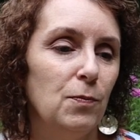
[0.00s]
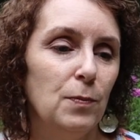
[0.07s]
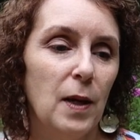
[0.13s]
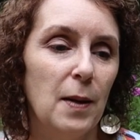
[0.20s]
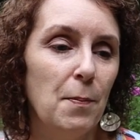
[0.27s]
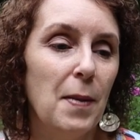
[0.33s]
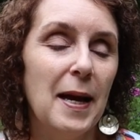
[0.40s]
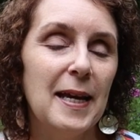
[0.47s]

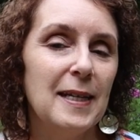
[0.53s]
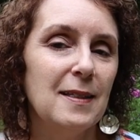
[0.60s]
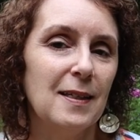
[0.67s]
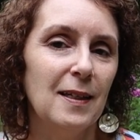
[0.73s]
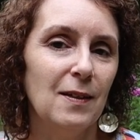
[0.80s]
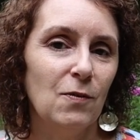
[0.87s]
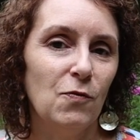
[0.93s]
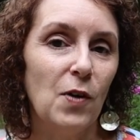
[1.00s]

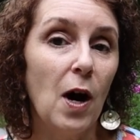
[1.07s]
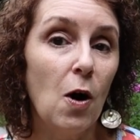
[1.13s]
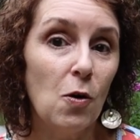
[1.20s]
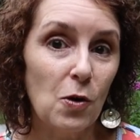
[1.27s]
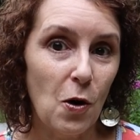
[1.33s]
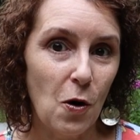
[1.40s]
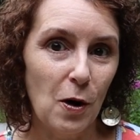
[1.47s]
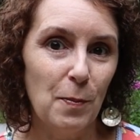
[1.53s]
amazing fall
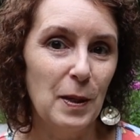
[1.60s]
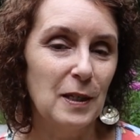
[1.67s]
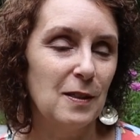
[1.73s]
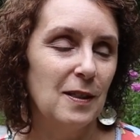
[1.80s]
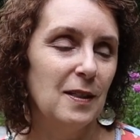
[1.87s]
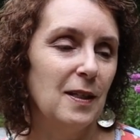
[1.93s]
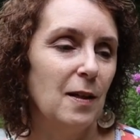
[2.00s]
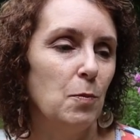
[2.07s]
garments
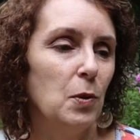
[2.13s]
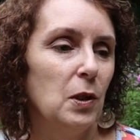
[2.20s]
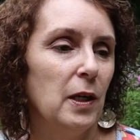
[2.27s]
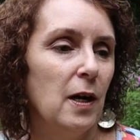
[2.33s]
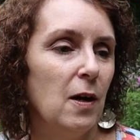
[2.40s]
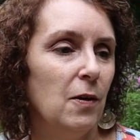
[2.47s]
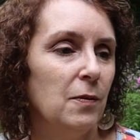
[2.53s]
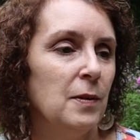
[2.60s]
that they put
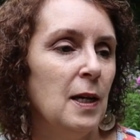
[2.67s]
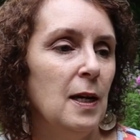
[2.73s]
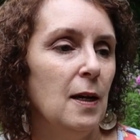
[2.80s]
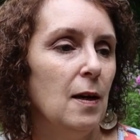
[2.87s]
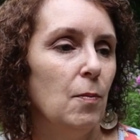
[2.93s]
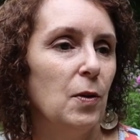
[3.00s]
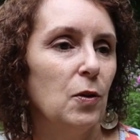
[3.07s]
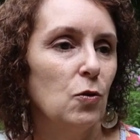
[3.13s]
on.
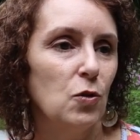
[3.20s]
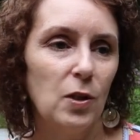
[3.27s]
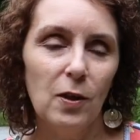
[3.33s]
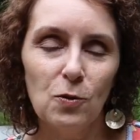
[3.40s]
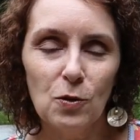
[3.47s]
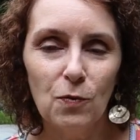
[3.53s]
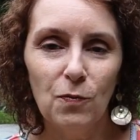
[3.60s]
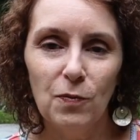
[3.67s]
But there's
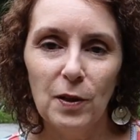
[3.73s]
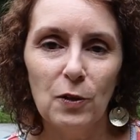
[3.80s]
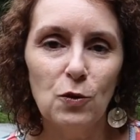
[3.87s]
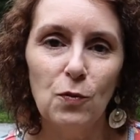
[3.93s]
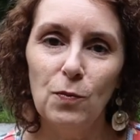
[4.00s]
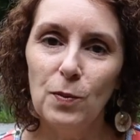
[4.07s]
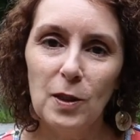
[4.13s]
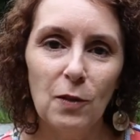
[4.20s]
those
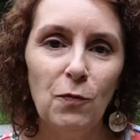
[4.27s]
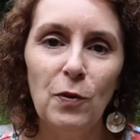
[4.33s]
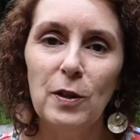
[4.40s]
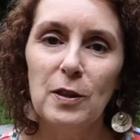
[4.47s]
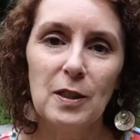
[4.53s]
different